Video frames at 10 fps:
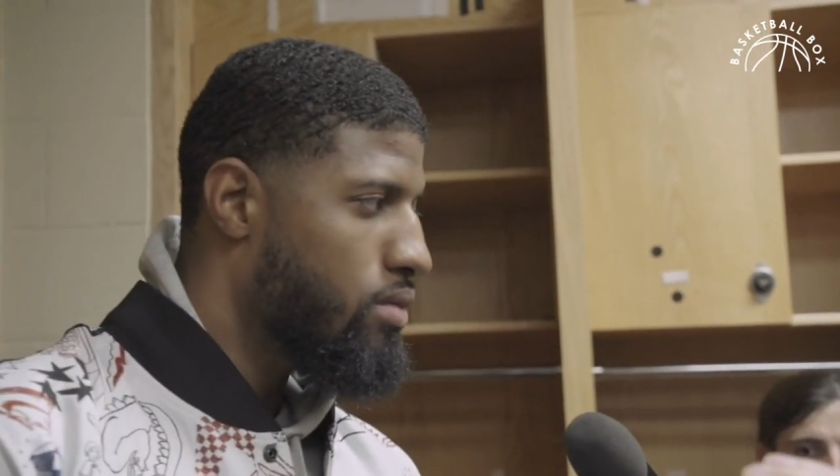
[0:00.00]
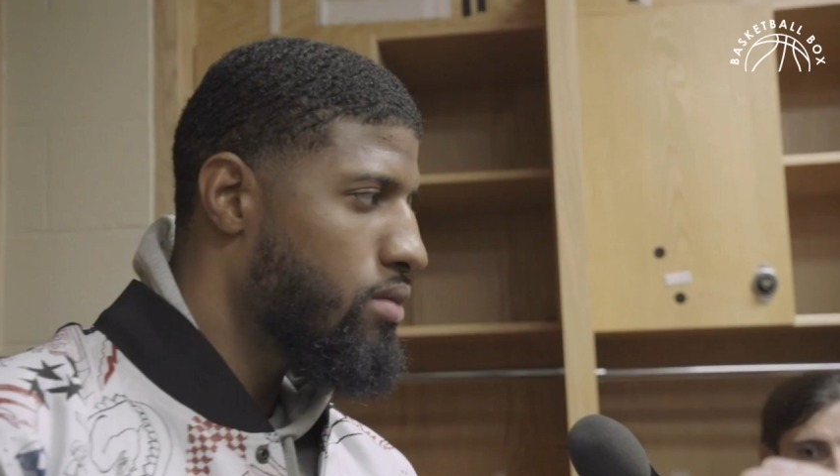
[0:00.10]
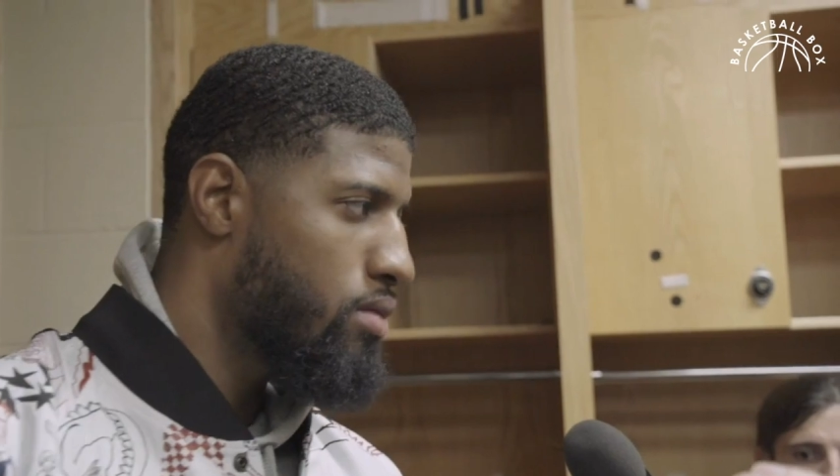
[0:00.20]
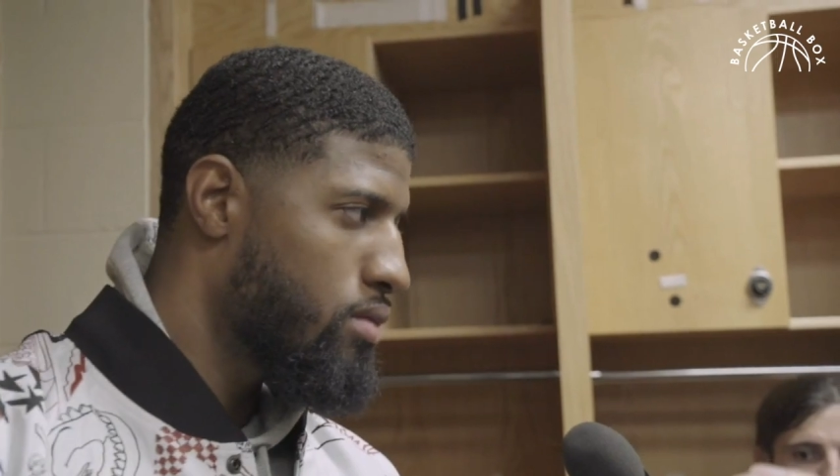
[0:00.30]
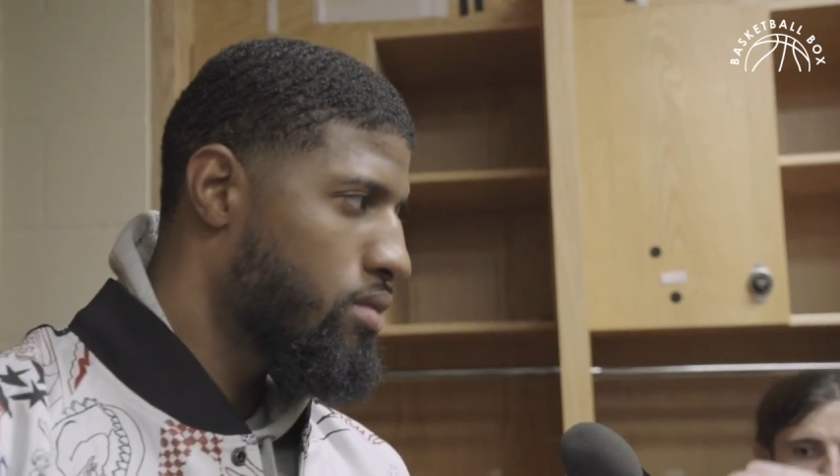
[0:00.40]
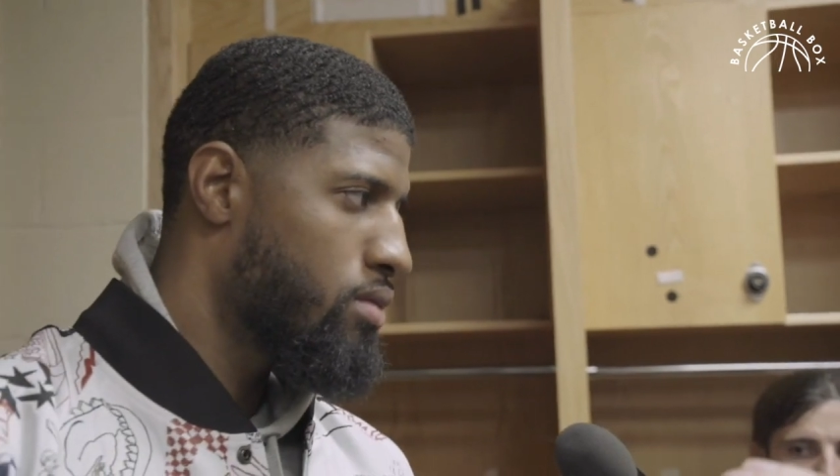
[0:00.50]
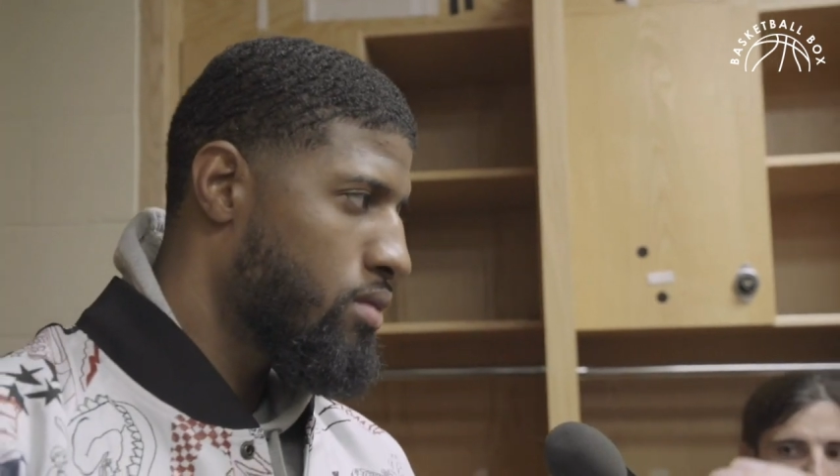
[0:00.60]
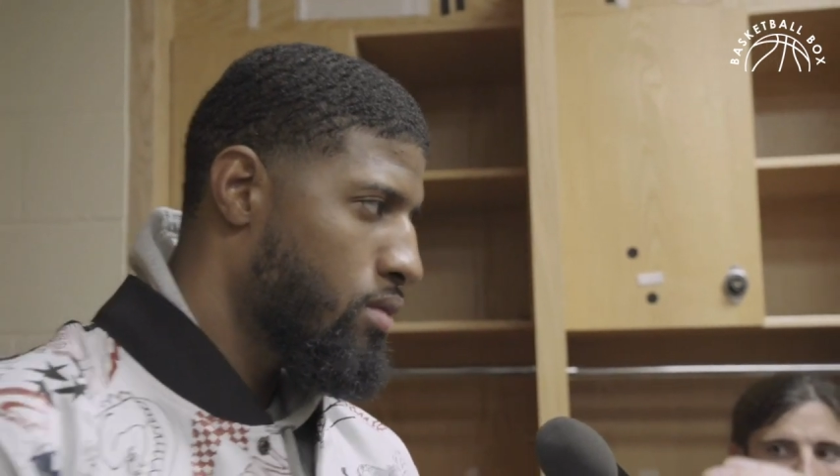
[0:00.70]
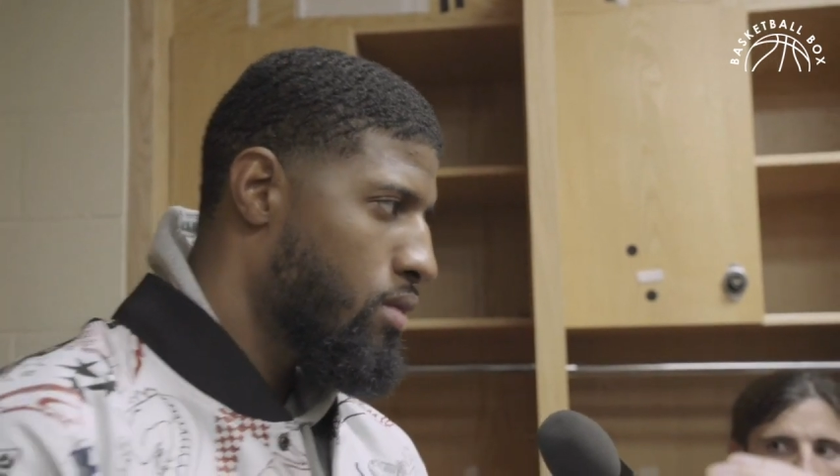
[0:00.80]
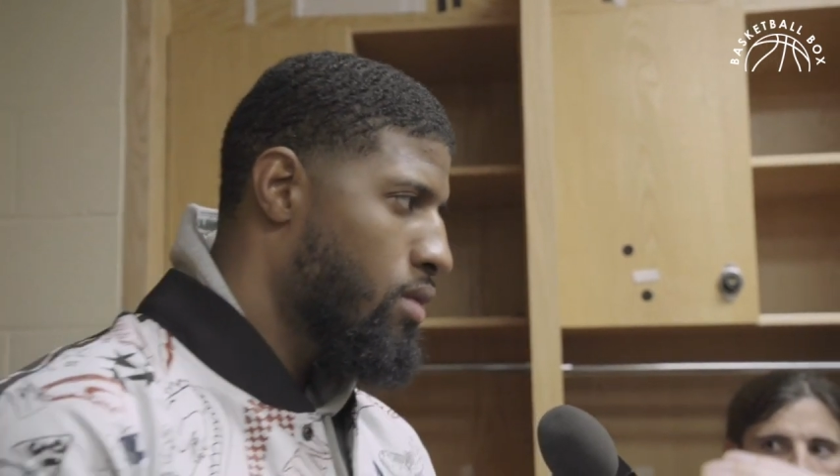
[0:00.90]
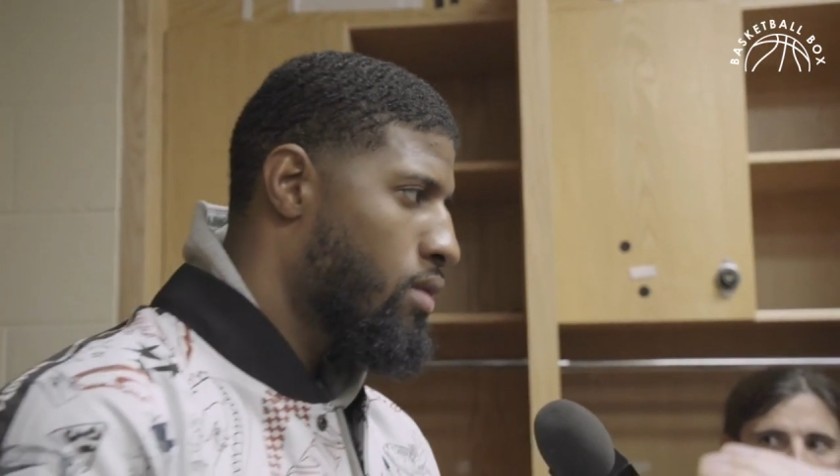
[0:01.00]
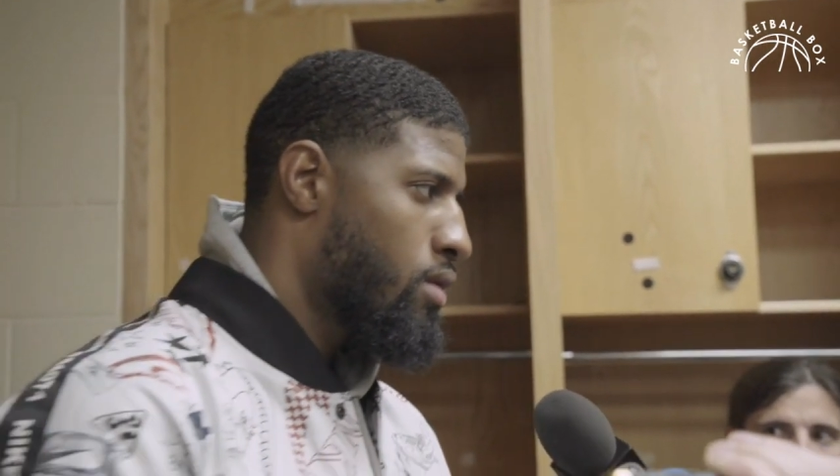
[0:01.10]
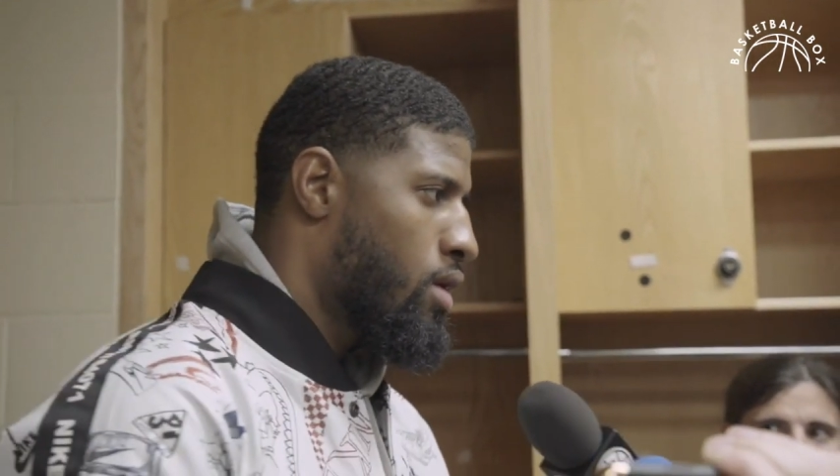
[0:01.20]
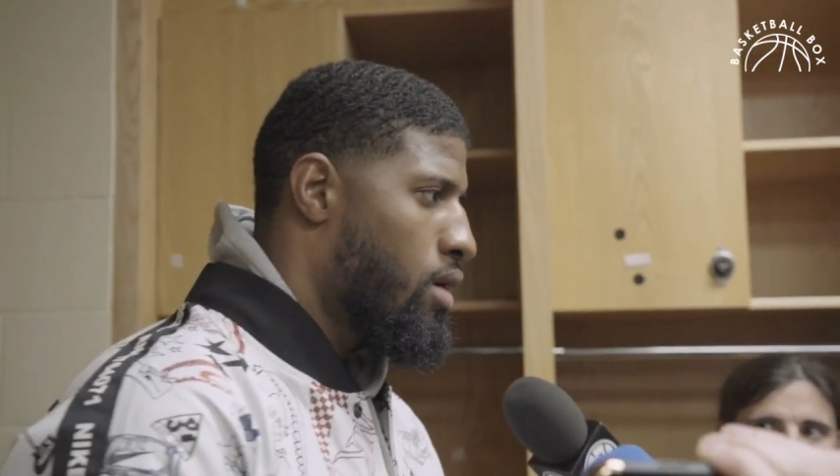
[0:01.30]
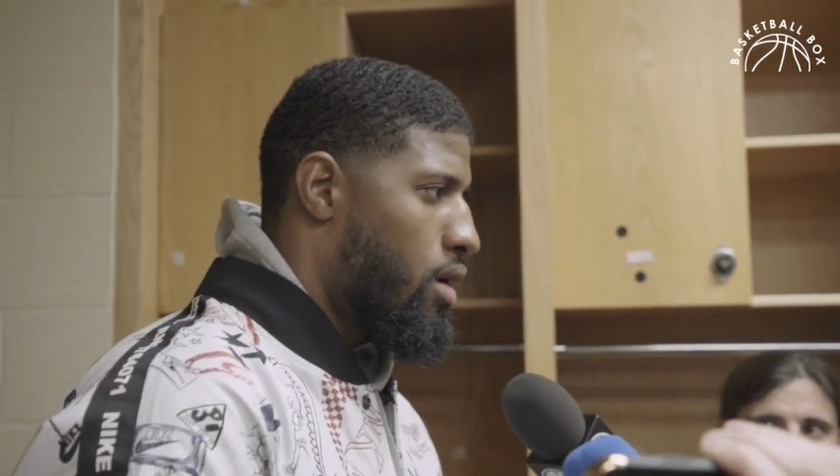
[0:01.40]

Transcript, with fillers: Just talk about what that means to you.